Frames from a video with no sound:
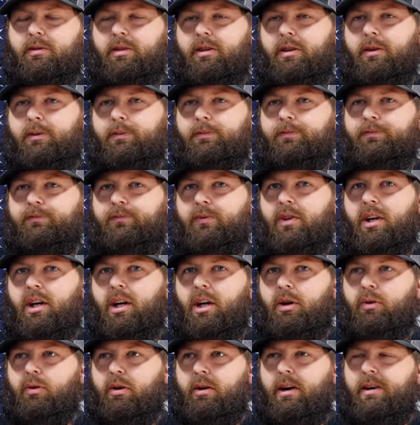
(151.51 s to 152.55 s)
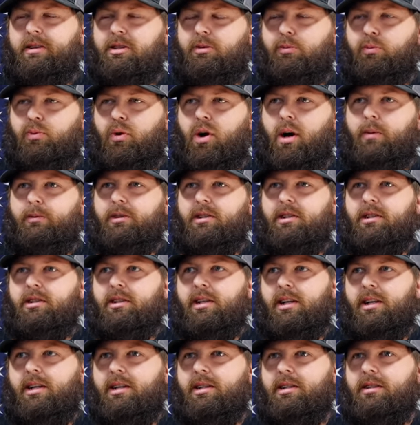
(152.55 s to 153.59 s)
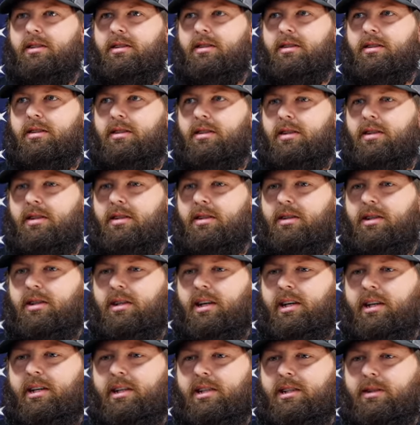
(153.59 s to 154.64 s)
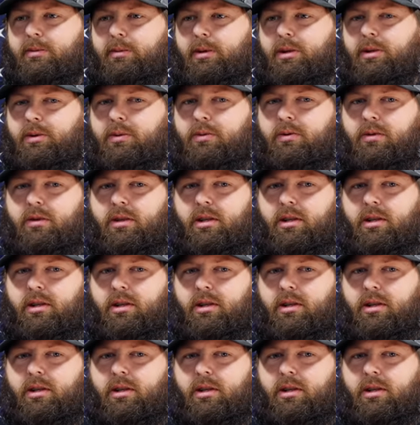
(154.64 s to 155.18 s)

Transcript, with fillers: So we got some promising things uh, at Expo.